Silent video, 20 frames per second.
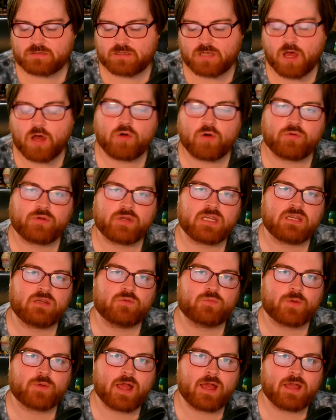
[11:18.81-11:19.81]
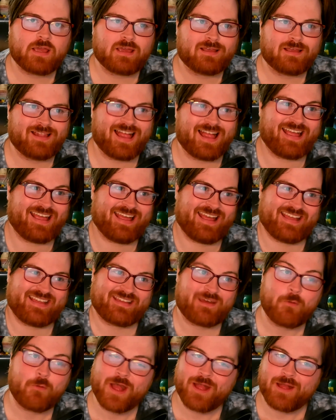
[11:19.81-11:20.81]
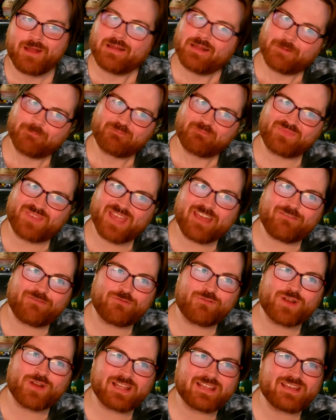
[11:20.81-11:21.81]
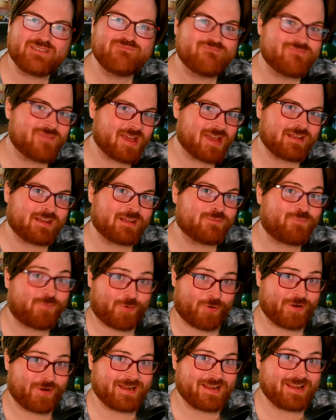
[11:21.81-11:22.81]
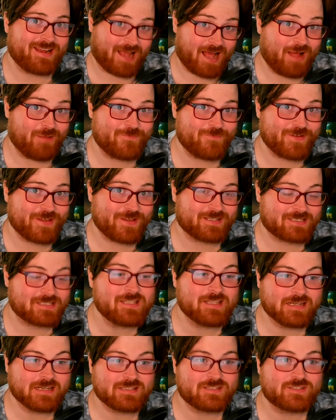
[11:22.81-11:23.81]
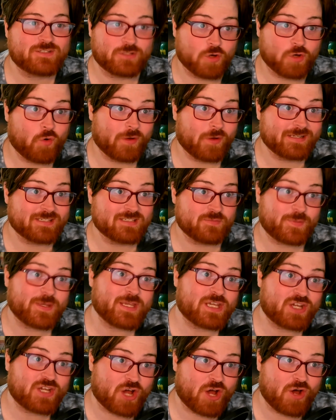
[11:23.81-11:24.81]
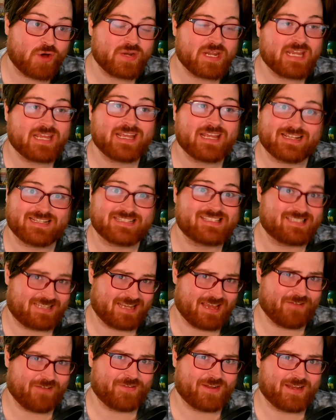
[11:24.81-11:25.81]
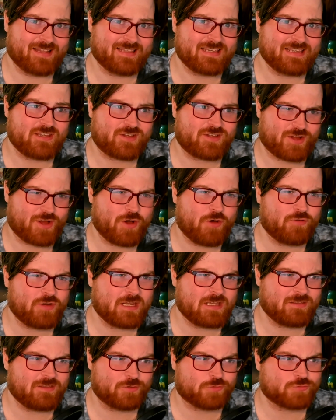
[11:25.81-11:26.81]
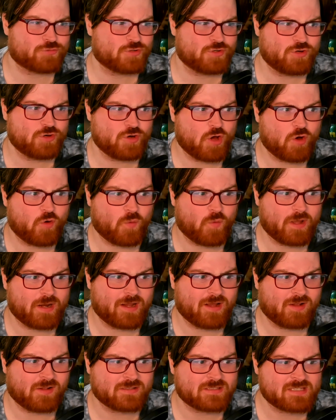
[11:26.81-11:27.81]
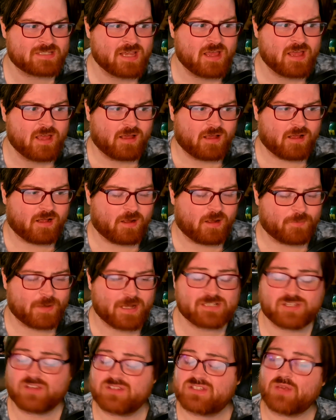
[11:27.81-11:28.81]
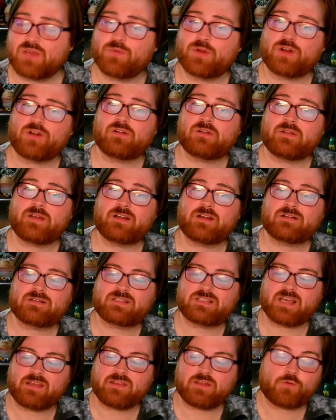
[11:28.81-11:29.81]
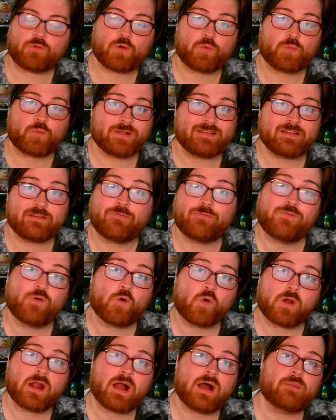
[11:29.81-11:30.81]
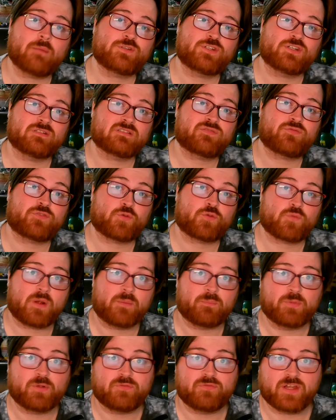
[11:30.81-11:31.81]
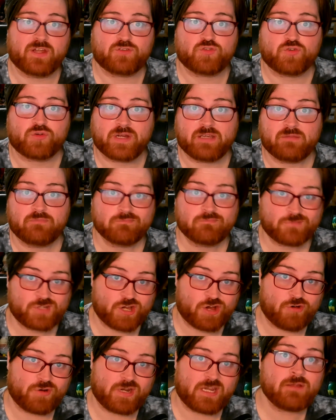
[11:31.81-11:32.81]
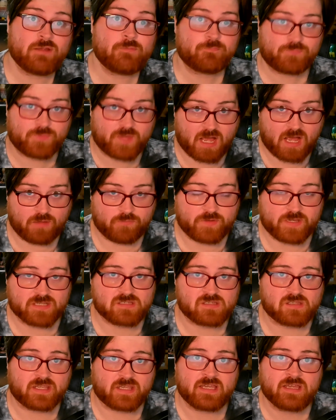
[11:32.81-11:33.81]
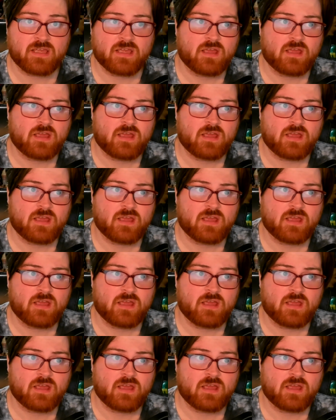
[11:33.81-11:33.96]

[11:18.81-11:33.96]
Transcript: Cody, right? Like, they've really made it pretty obvious that it's going to be Cody. It's definitely Cody. There's no one else. I saw someone earlier say there were really 4 options for the Rumble victory. Cody, obviously.